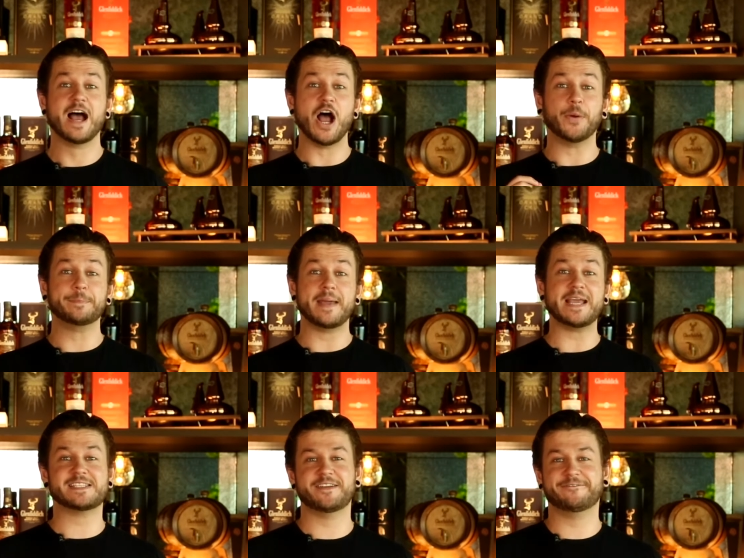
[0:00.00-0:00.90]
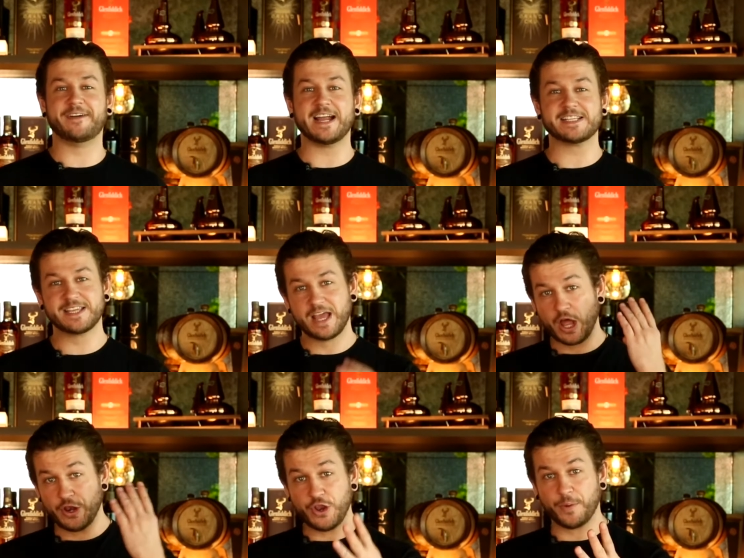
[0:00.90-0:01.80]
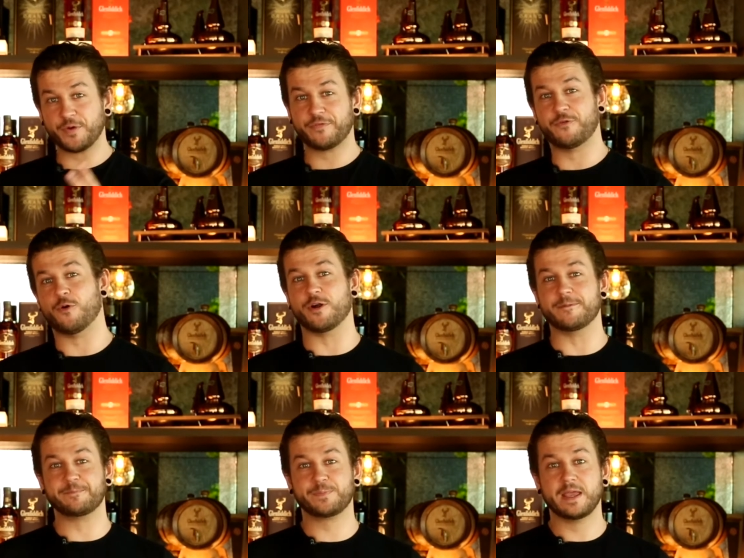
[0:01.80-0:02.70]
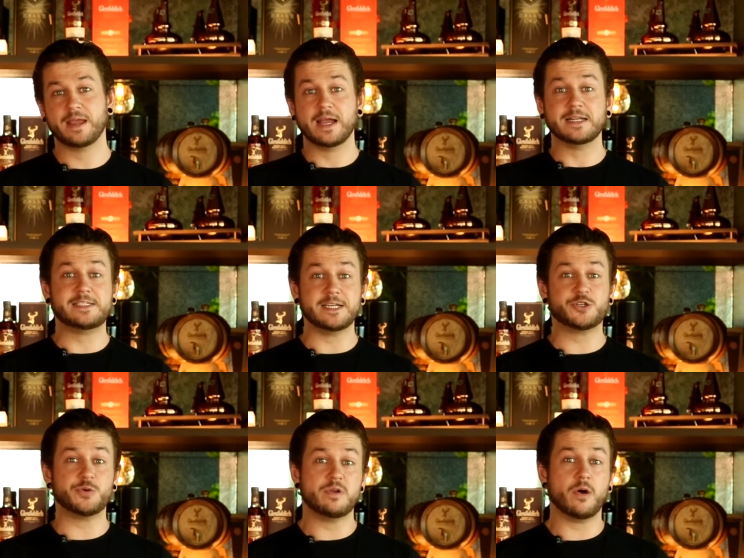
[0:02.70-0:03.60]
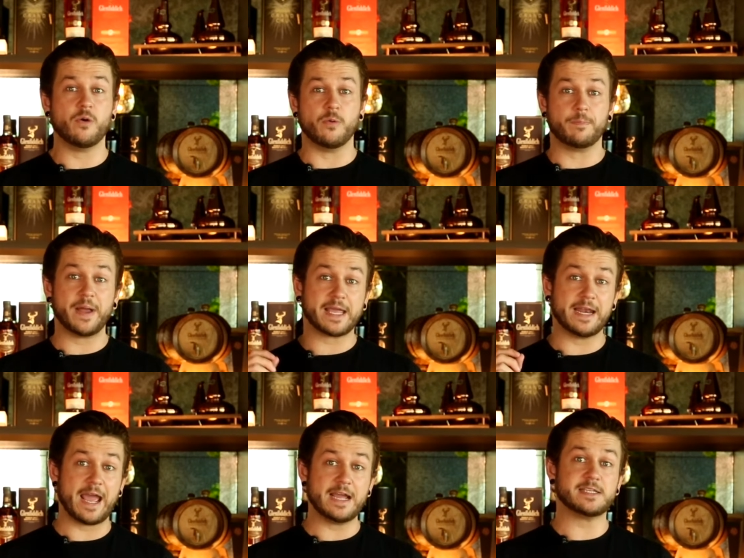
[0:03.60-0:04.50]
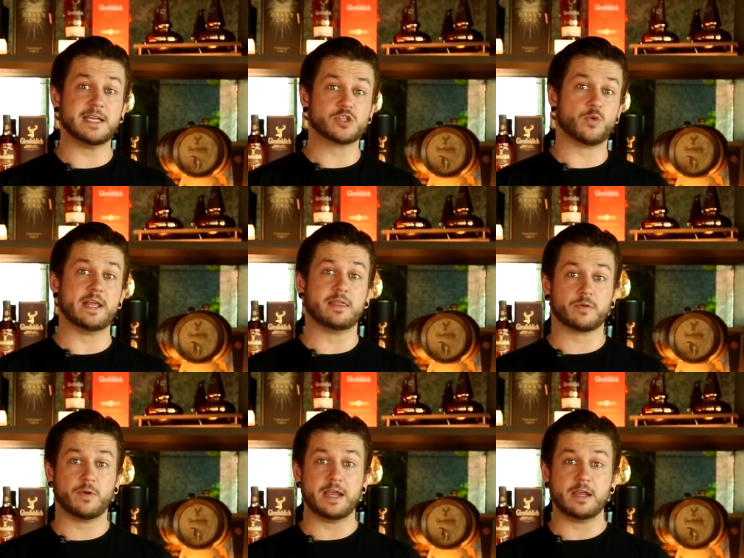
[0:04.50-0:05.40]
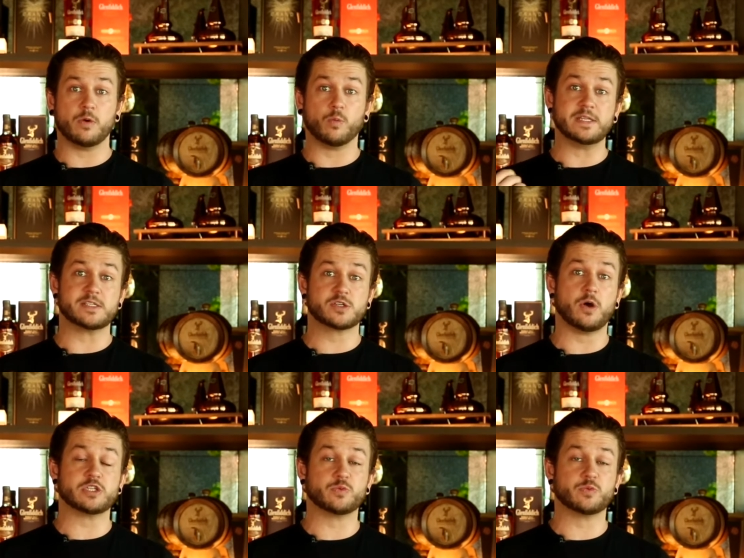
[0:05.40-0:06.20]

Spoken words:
Amazing fact number four. Did you know back in 1823, when Scotch